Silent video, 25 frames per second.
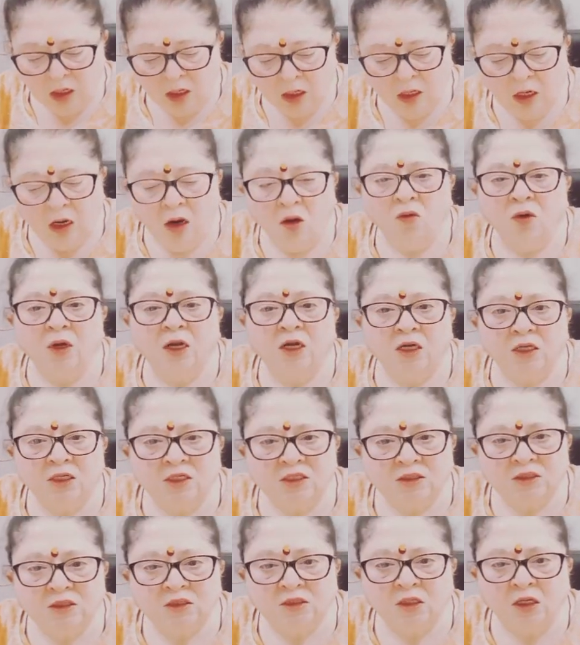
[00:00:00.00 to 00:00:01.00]
Now it
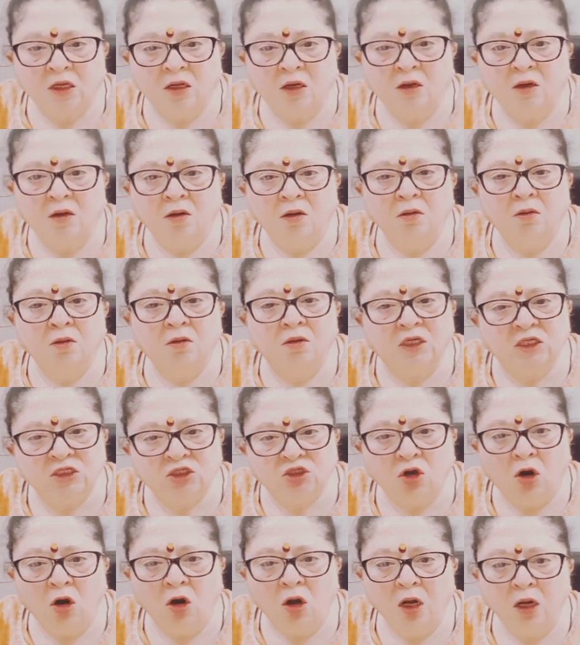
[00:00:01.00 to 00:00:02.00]
is
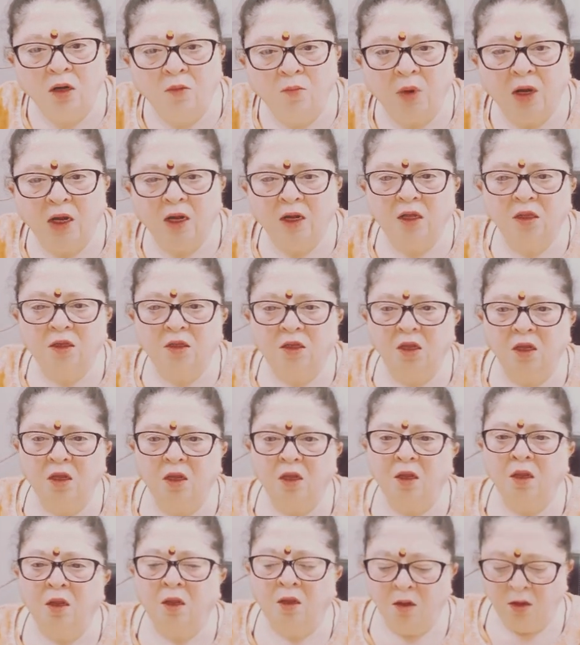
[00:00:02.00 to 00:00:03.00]
resolved by
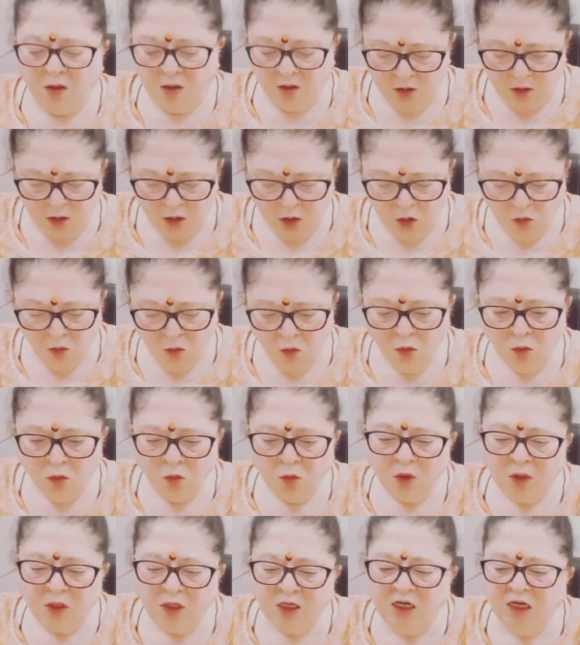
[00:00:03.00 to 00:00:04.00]
the new
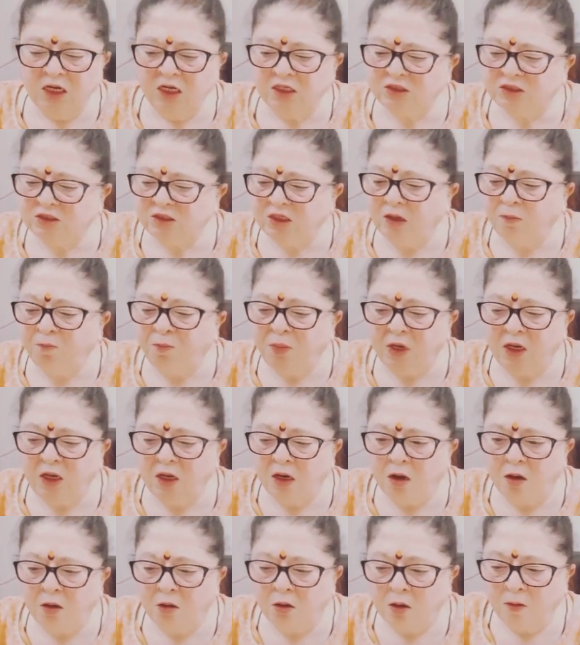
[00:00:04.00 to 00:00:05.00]

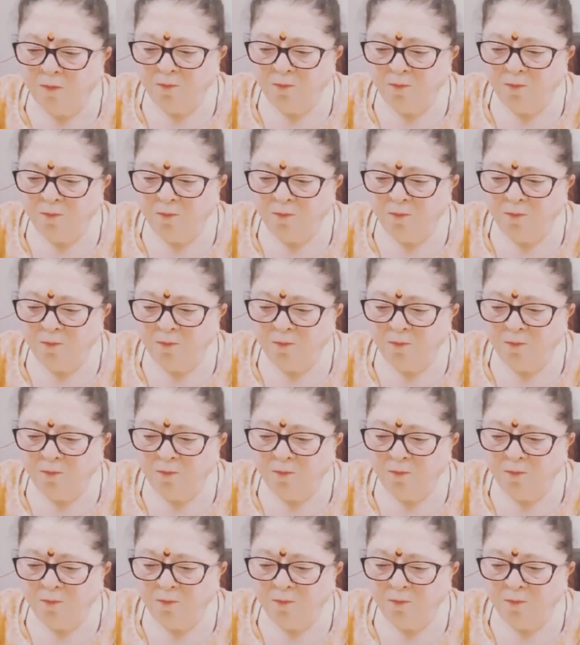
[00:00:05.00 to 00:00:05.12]
DCPR.